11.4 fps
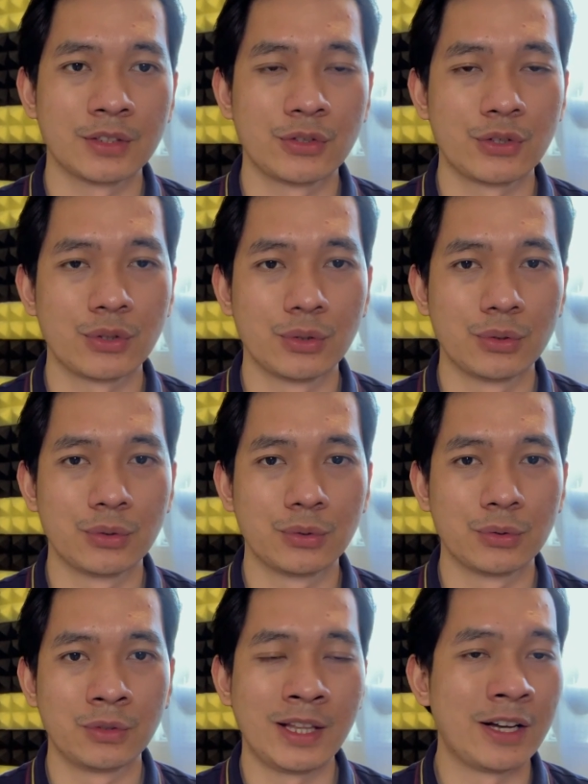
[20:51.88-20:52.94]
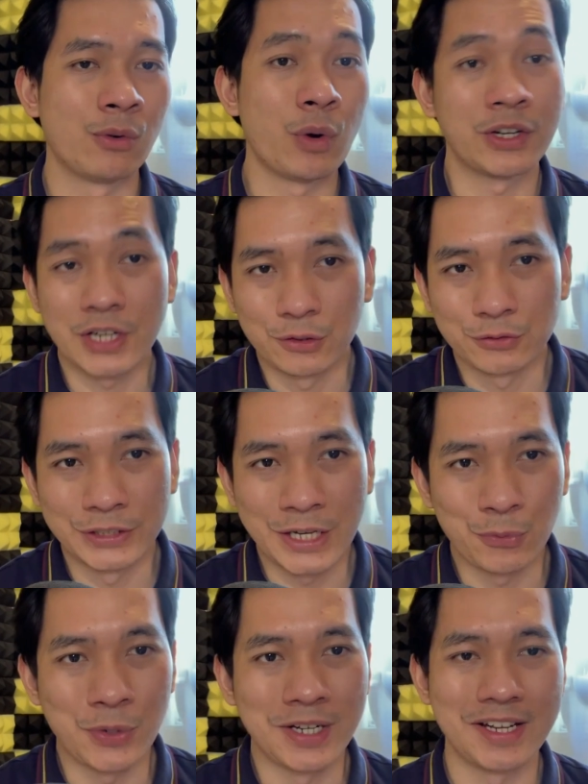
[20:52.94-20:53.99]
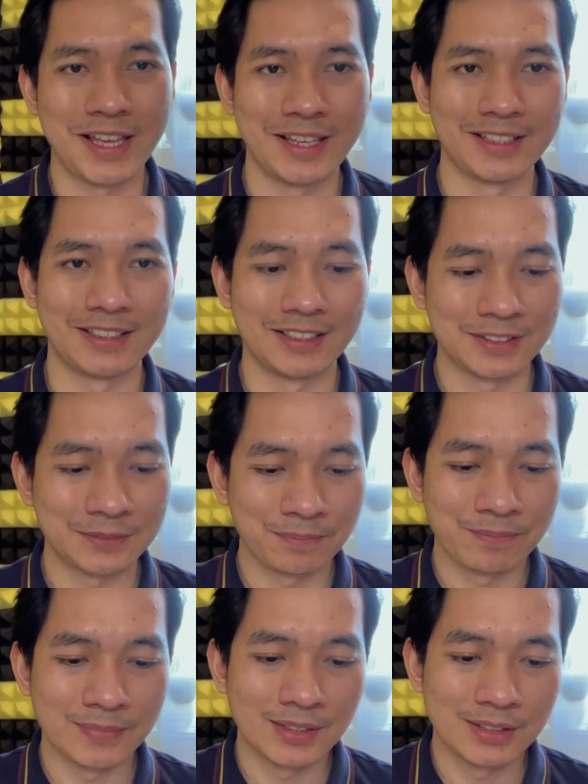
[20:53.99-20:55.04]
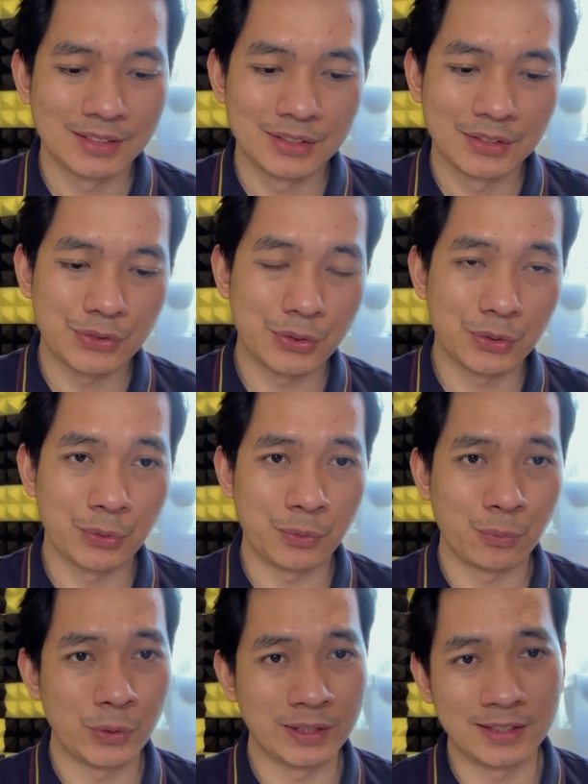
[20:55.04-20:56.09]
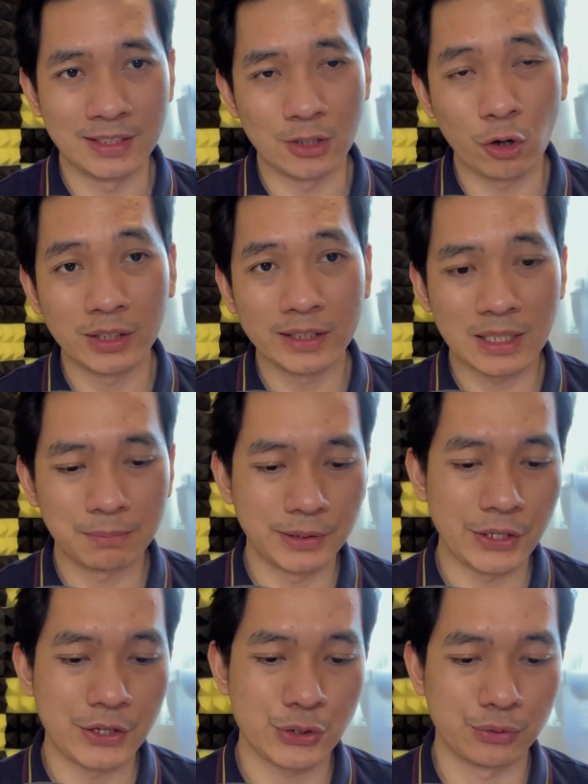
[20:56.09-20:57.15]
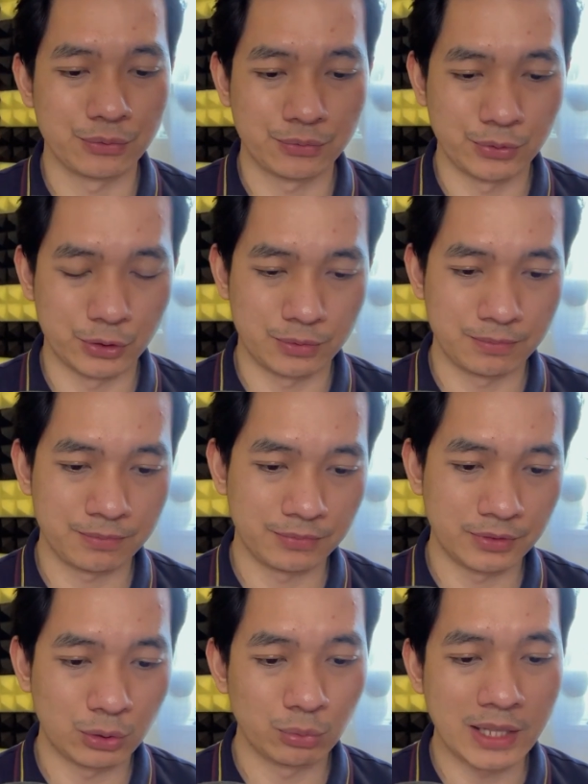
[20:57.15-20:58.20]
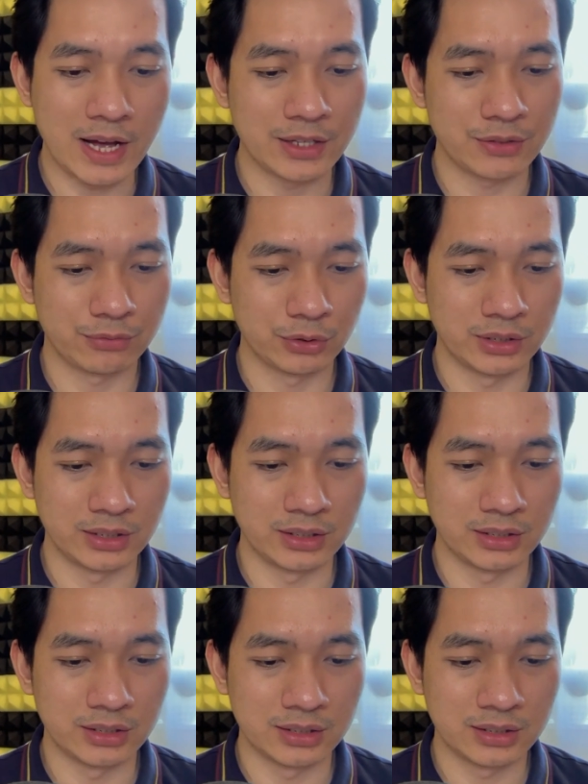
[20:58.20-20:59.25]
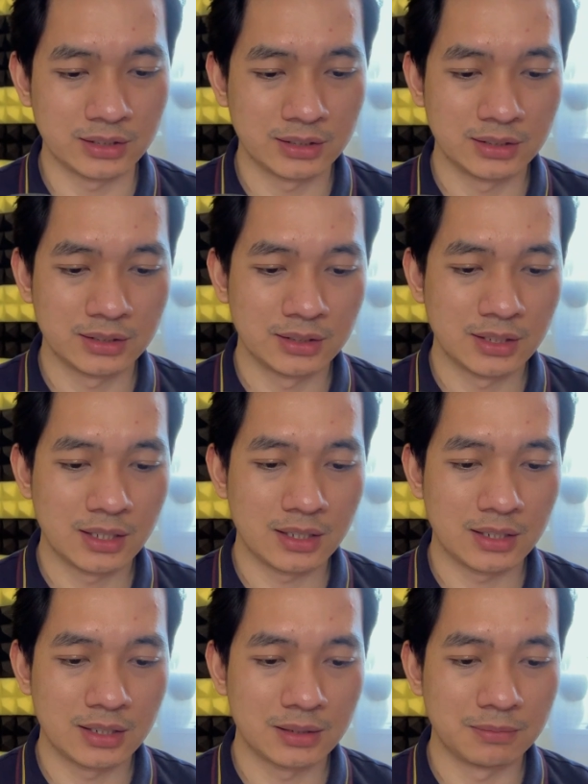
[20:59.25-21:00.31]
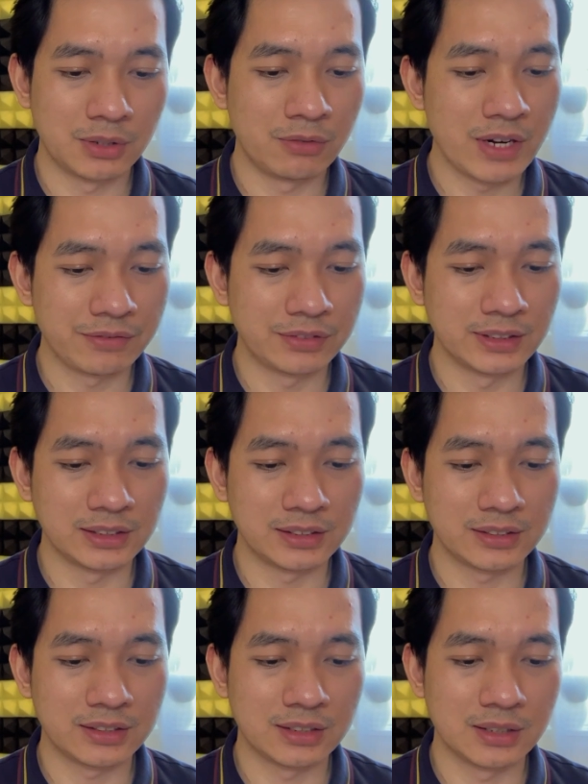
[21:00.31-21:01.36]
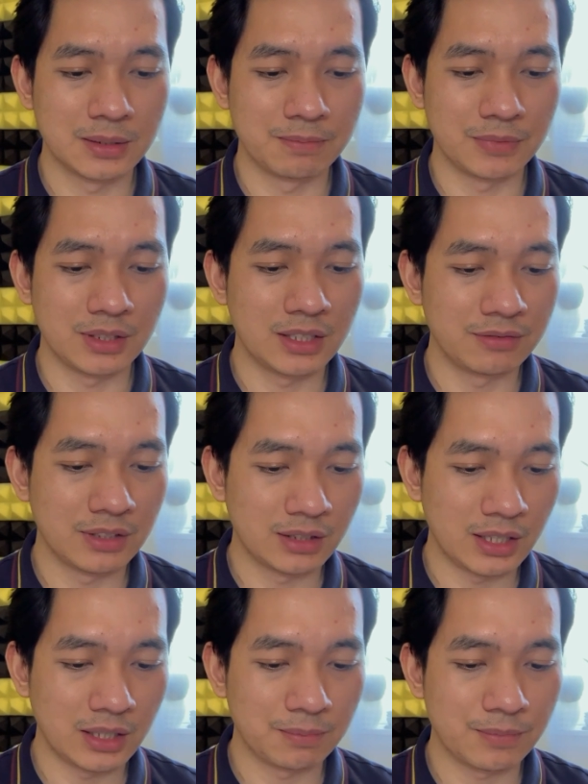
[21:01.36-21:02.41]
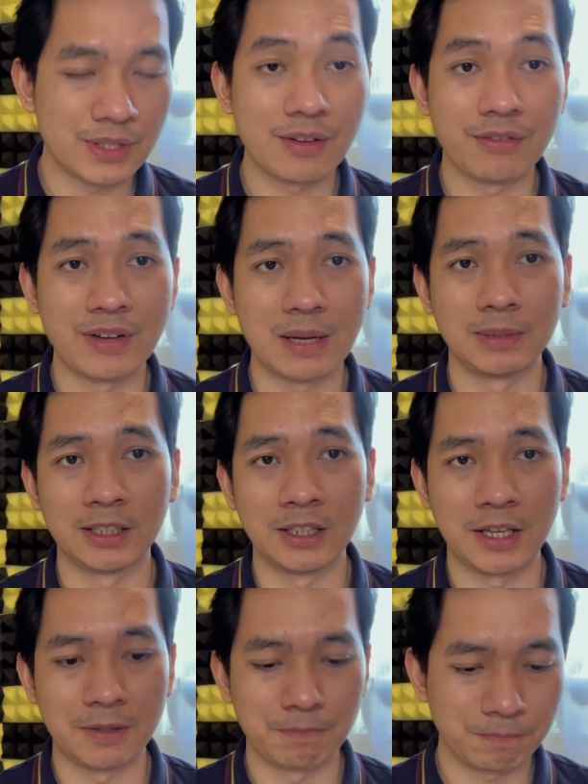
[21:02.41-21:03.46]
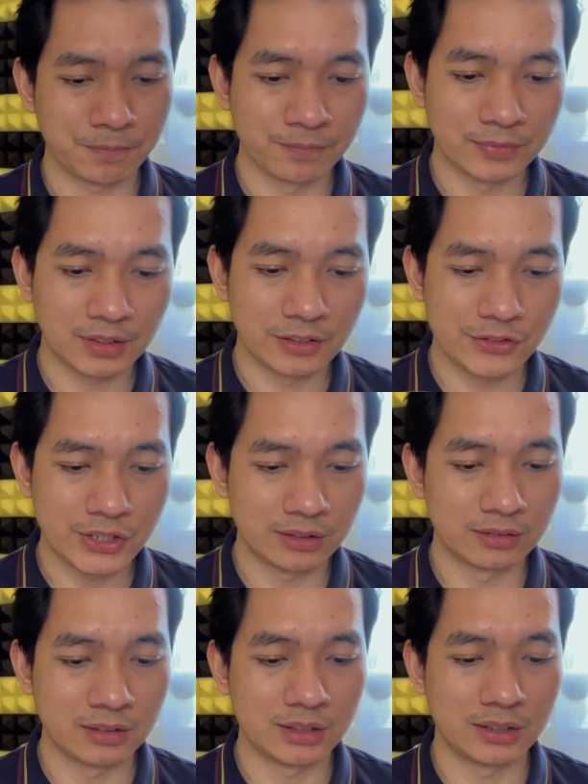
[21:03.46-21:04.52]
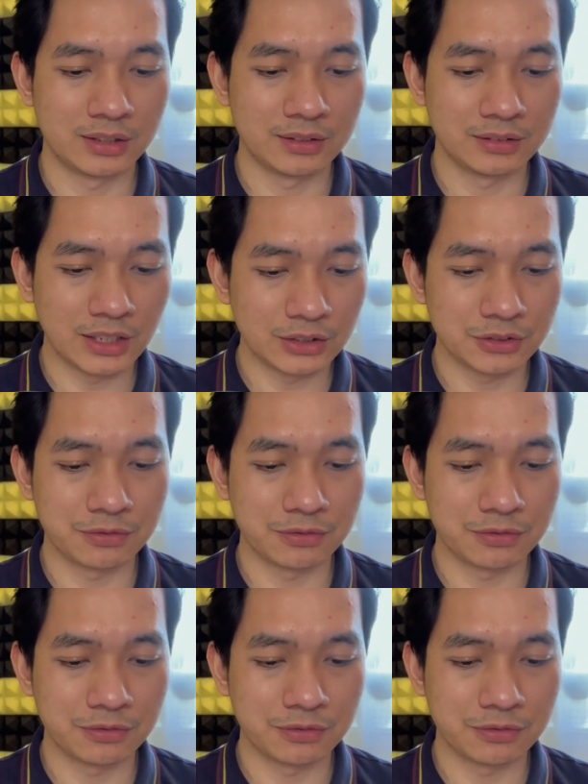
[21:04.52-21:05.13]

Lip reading: so watch out for that one. And so with the online application form, they will ask for the referee's given names, family name, gender, date